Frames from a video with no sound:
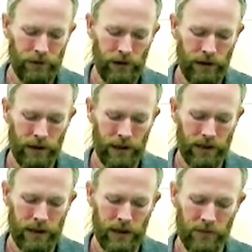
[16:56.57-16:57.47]
And again,
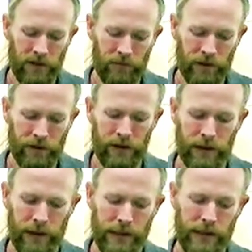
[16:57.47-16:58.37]
it helped them build out
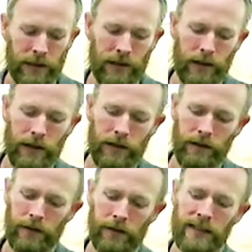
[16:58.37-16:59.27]
the idea
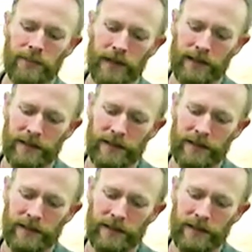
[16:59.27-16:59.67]
that the space